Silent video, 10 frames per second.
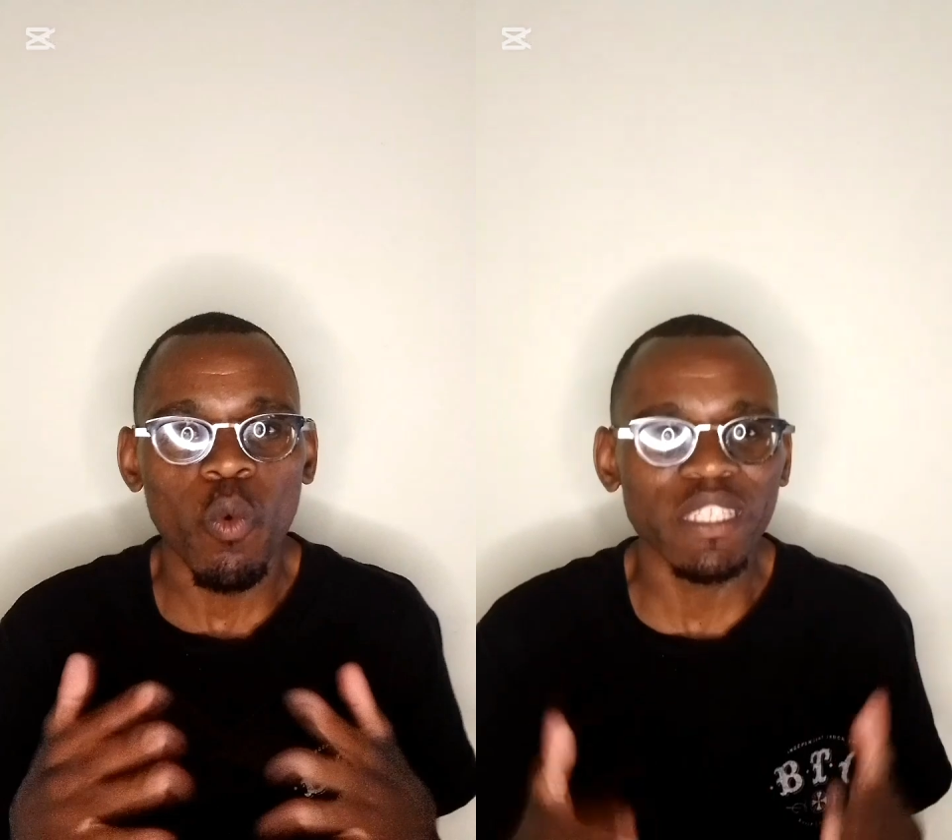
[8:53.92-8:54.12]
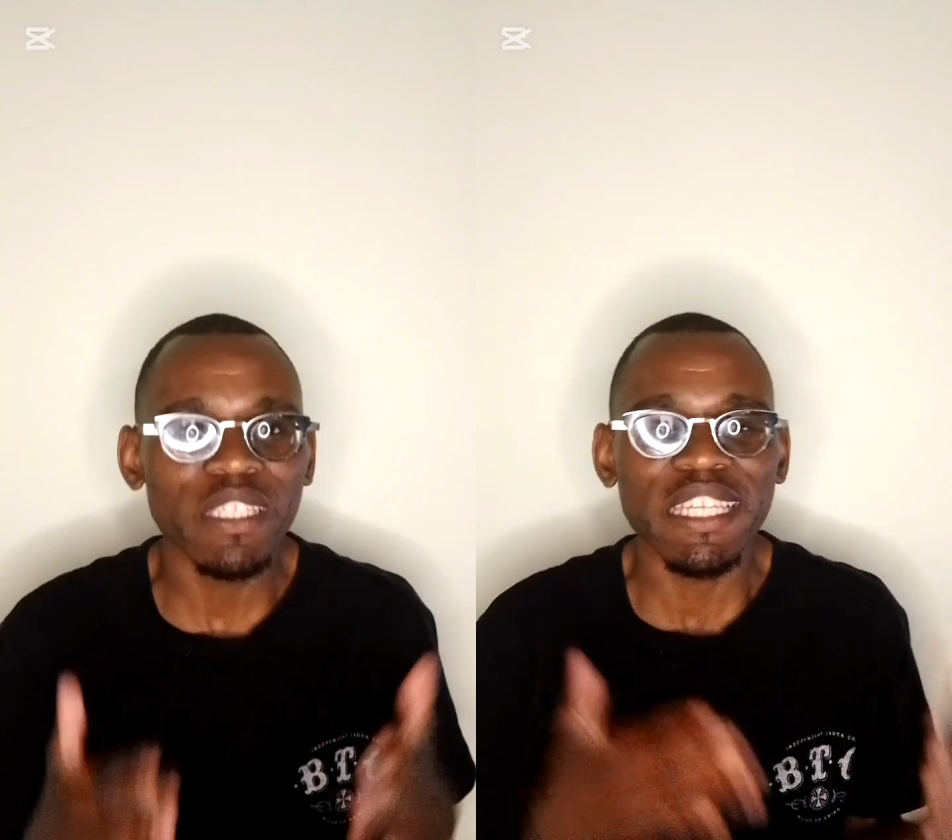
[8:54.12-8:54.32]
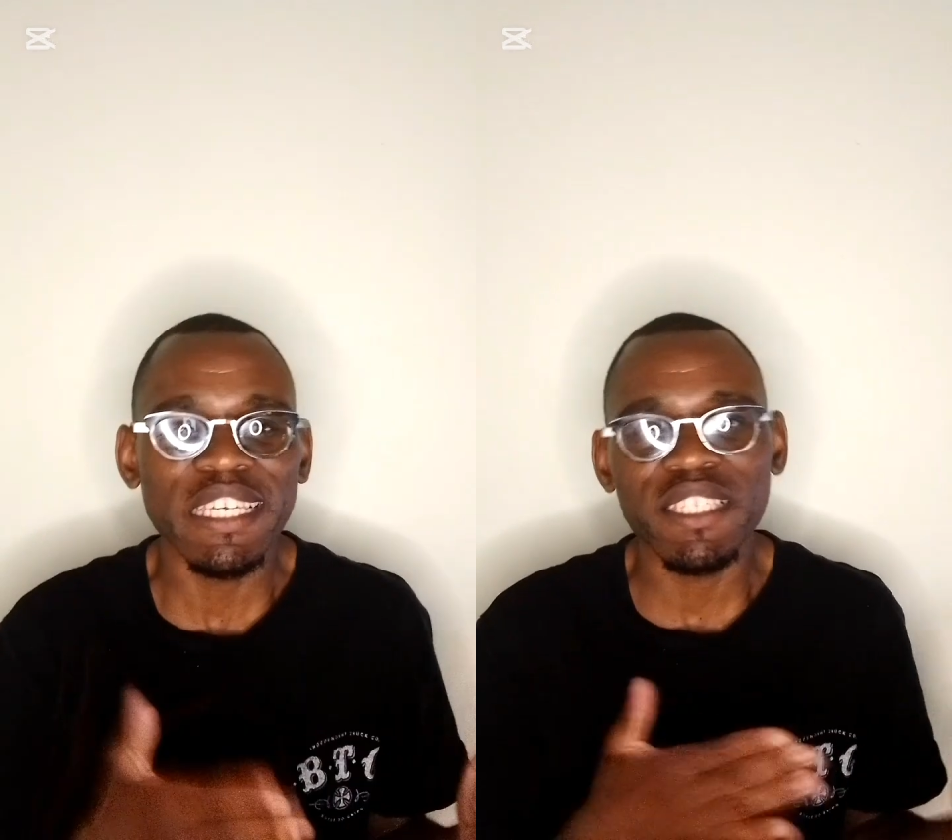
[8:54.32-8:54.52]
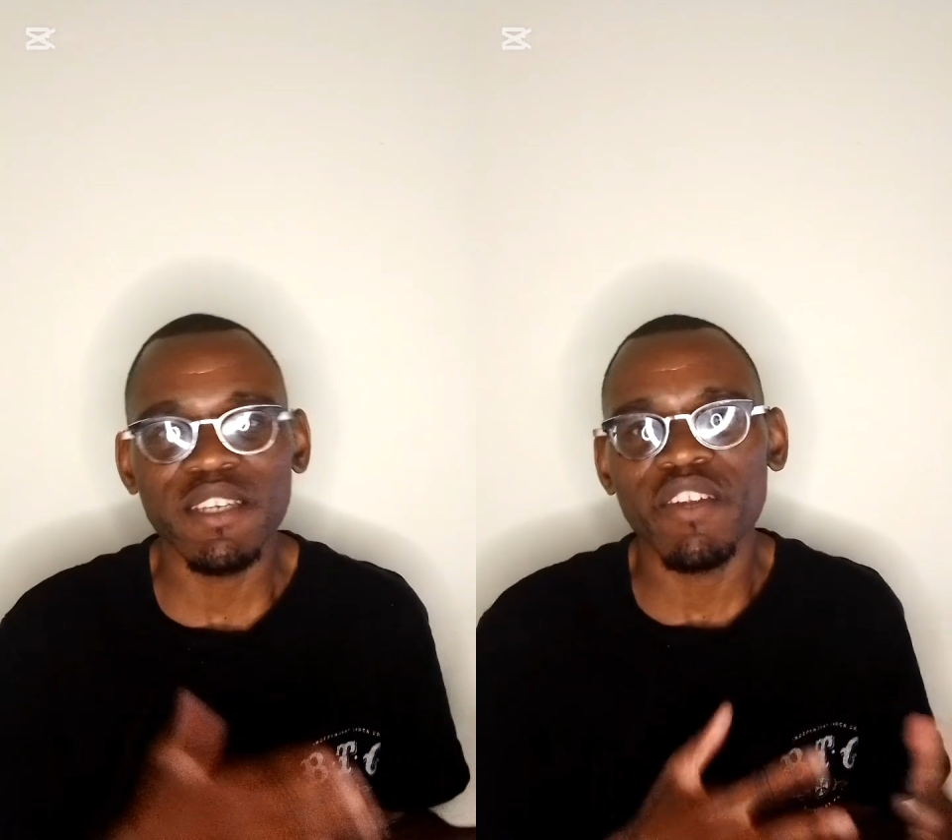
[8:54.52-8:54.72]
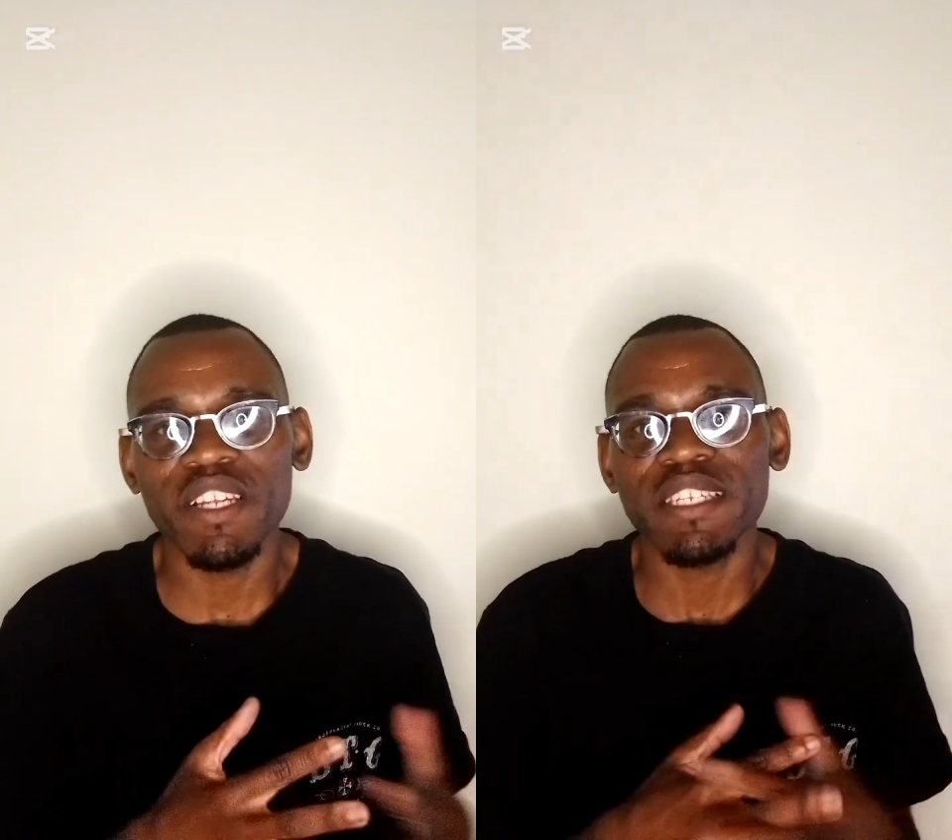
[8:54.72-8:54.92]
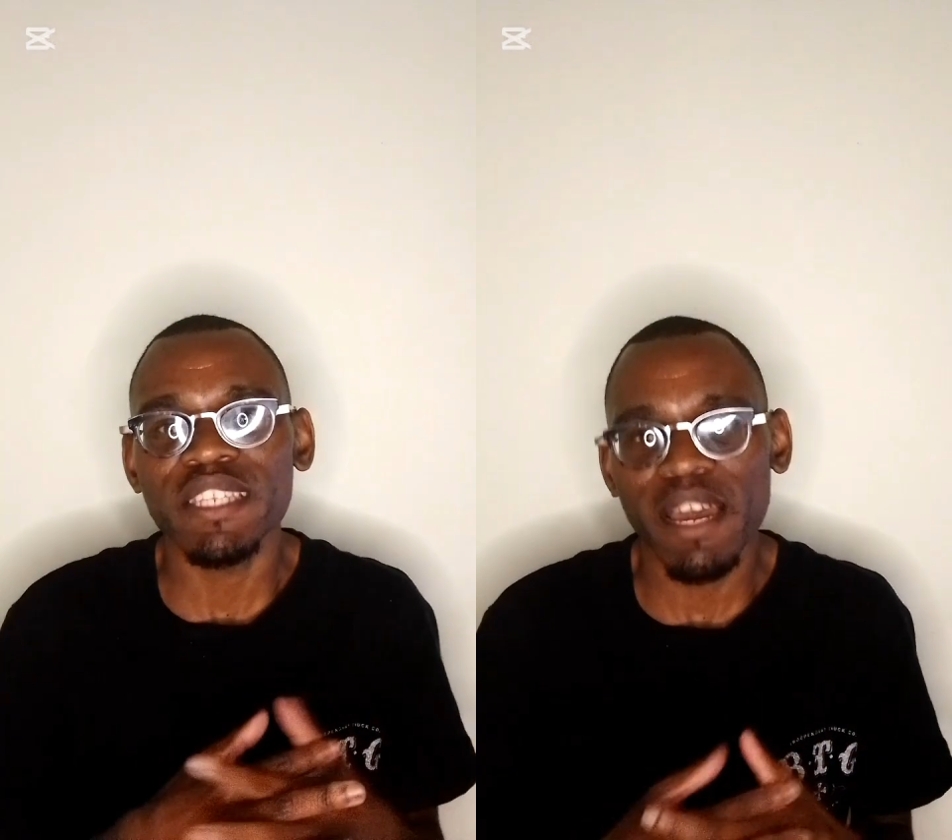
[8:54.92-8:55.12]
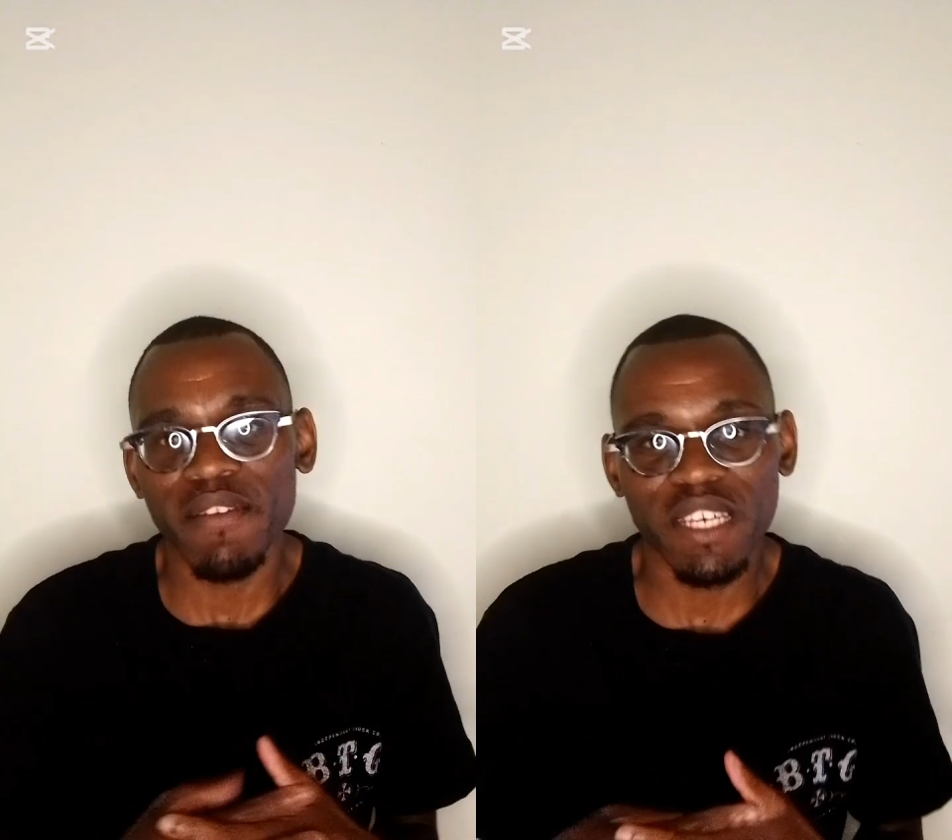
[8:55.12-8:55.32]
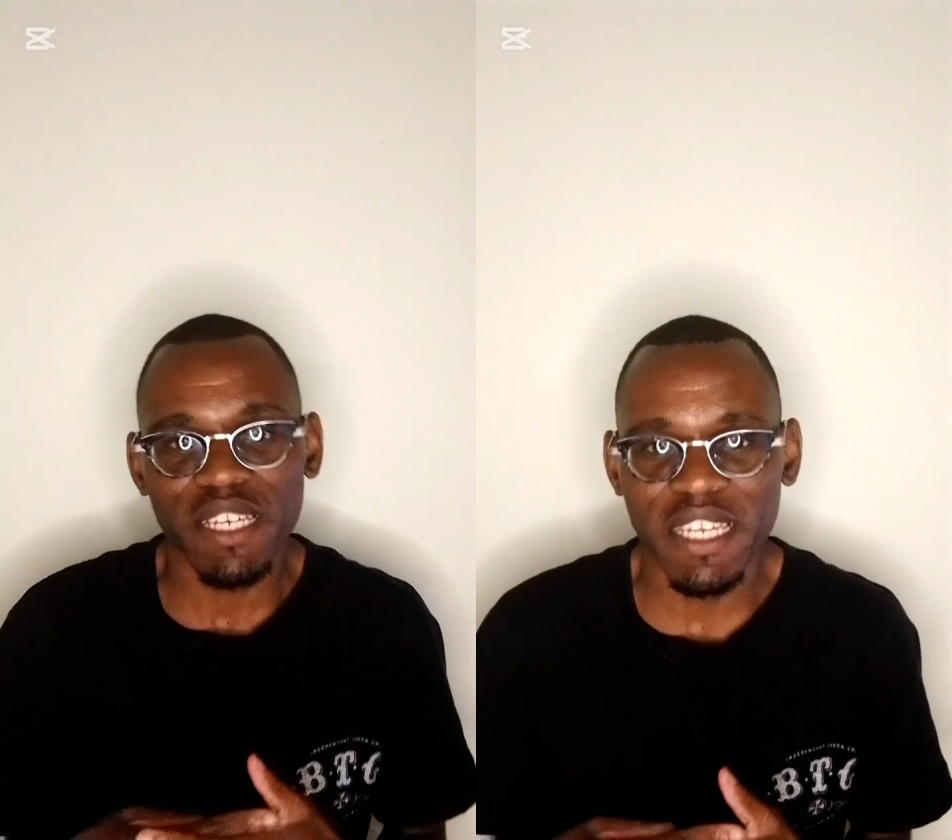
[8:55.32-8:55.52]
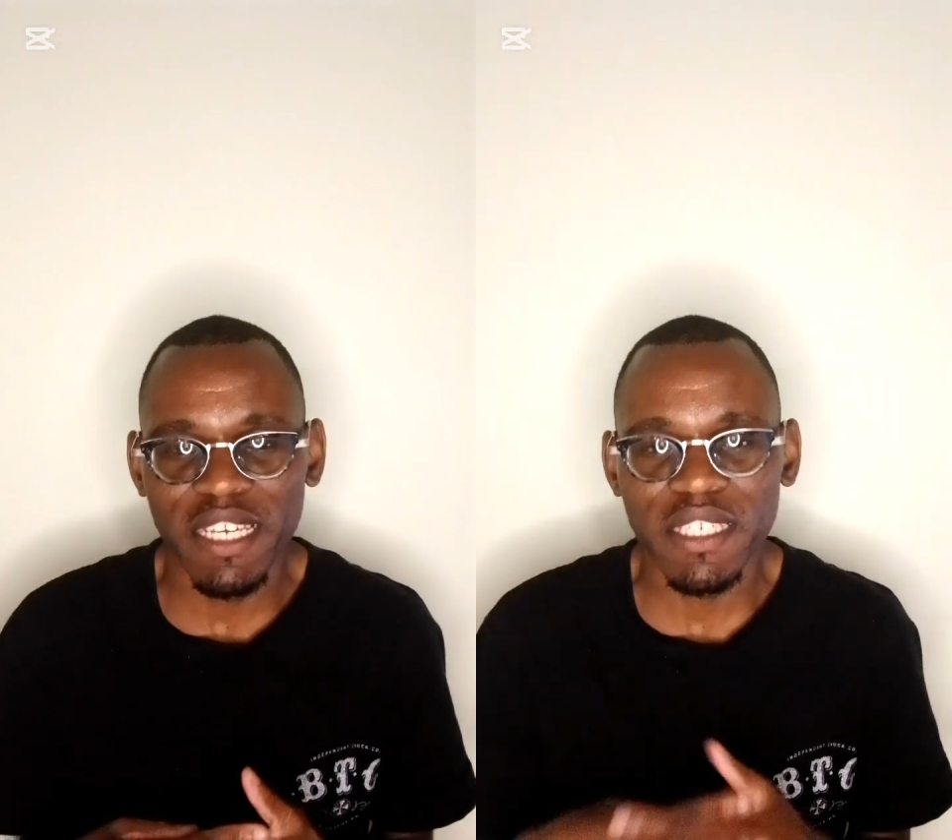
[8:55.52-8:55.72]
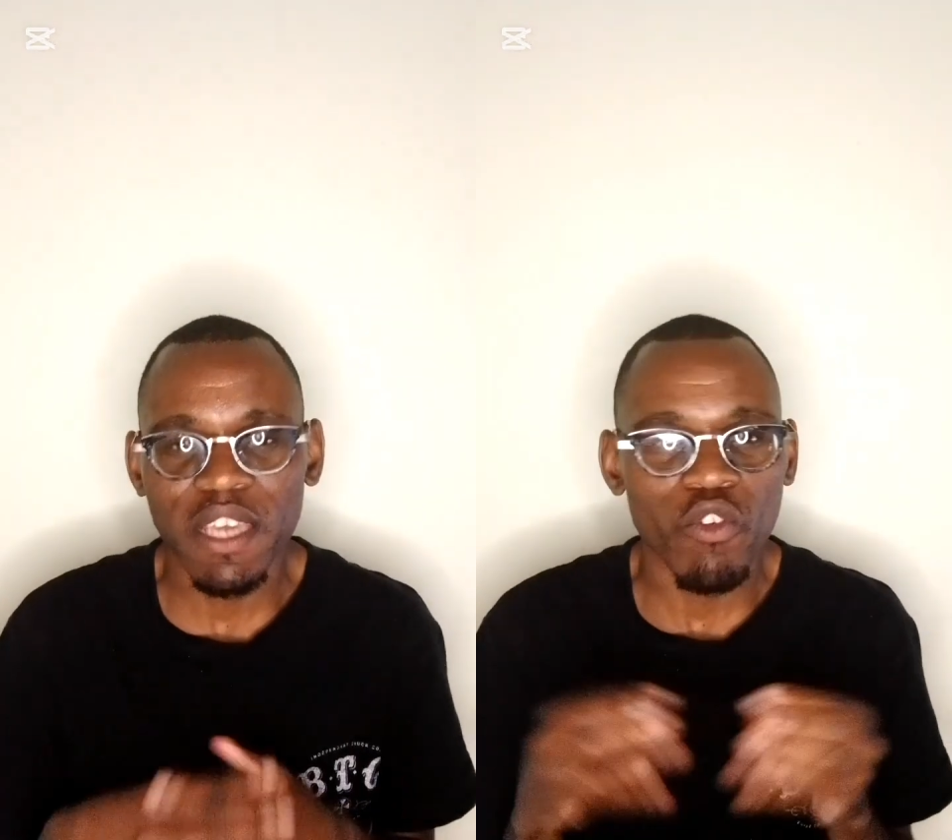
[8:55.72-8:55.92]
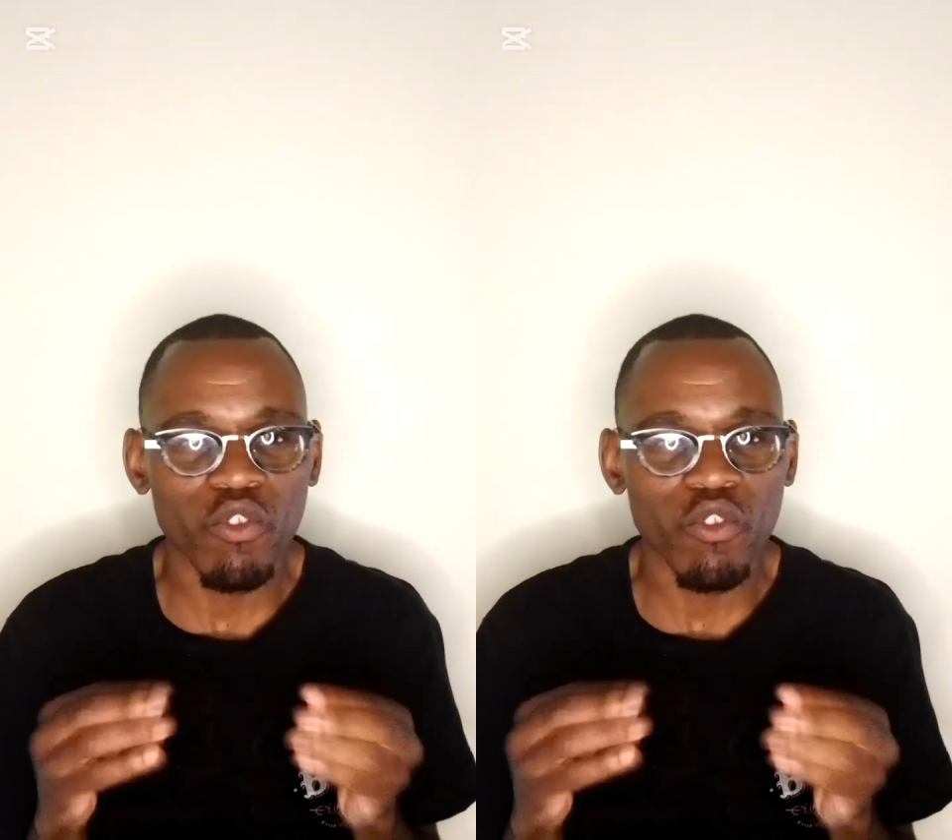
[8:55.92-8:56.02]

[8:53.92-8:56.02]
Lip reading: what these different knife techniques